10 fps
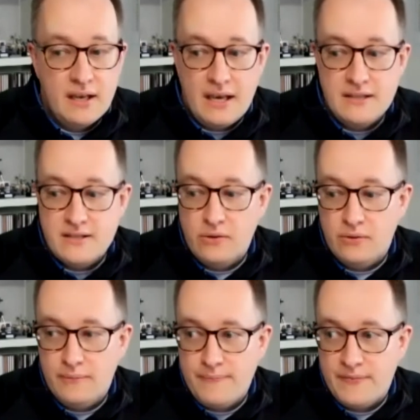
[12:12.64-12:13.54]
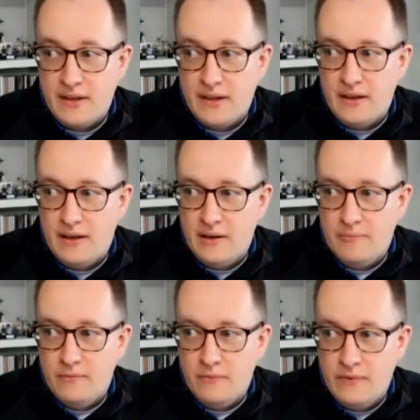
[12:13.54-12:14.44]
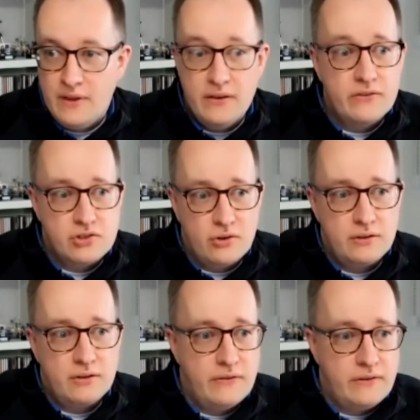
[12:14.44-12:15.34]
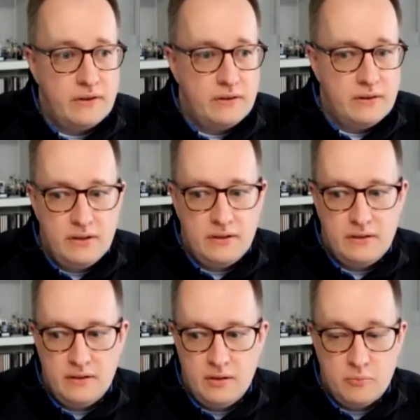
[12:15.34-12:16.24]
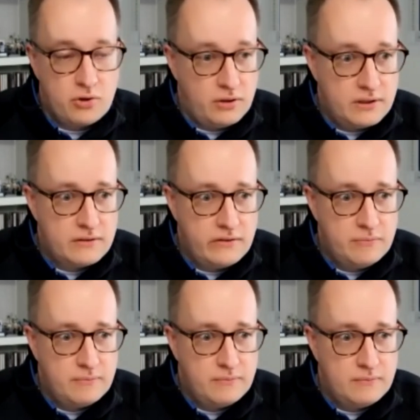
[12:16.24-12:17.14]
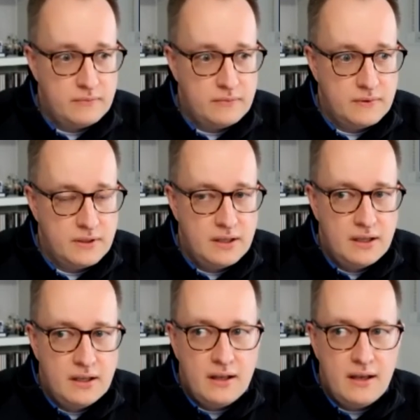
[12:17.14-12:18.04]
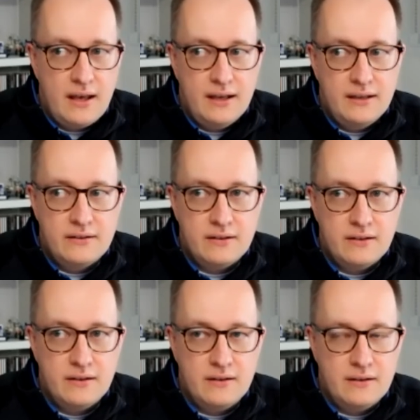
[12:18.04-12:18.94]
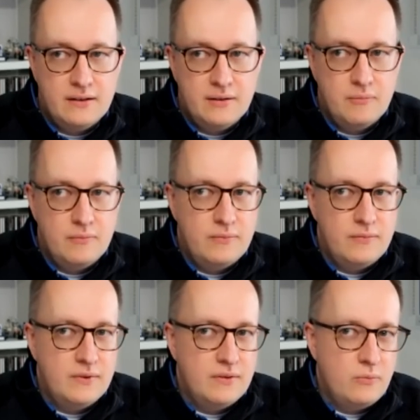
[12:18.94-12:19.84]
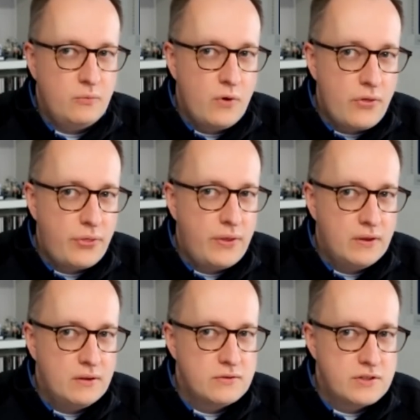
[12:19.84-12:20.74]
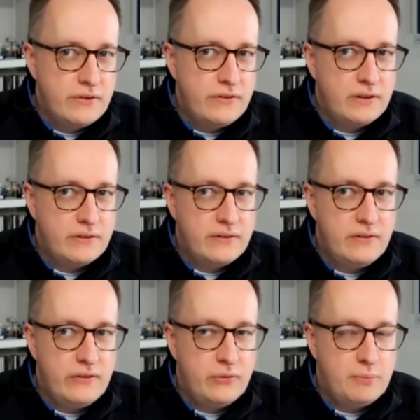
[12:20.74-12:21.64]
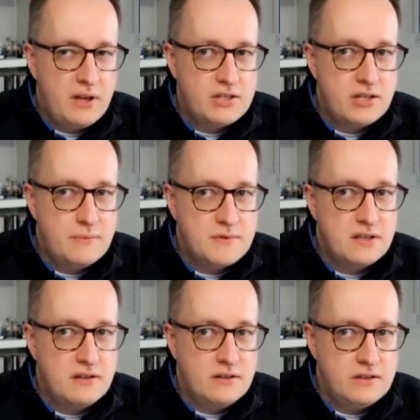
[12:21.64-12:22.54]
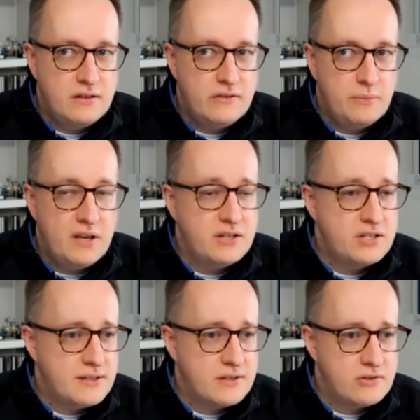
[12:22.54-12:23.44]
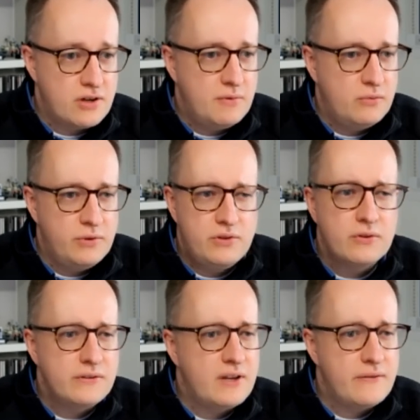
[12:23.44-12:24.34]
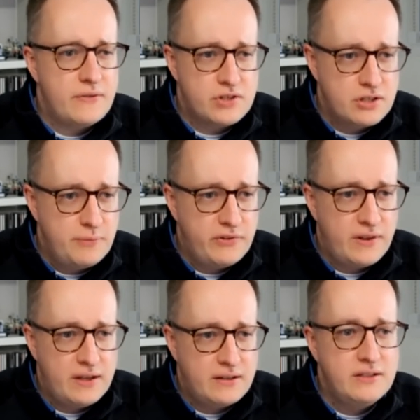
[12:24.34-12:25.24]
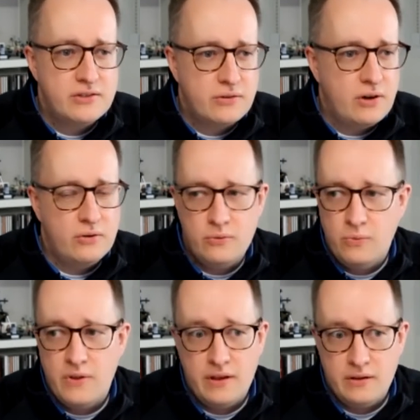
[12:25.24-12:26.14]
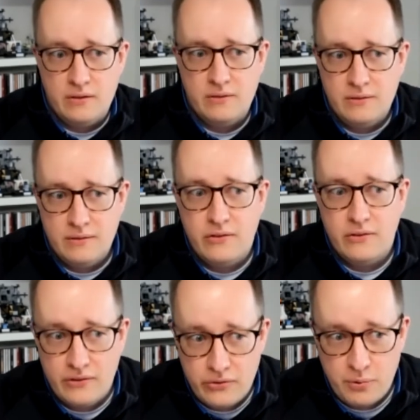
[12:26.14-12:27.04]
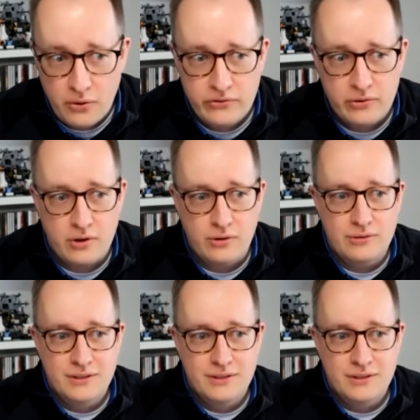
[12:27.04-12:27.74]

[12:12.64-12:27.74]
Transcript: And so there's a shortness in products, and with the logistics and the supply chains in trouble, we don't even have the ships that need to go where they are supposed to go.